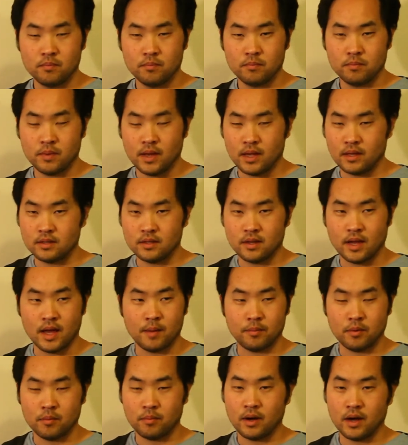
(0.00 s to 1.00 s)
baked
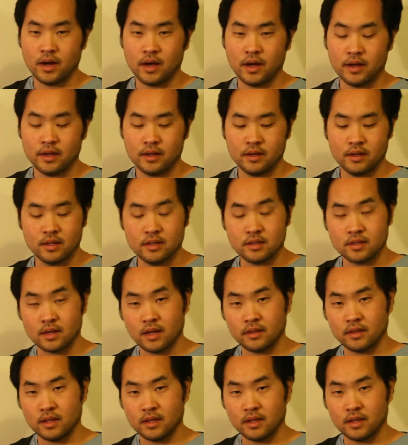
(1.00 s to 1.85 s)
apple pie. It's got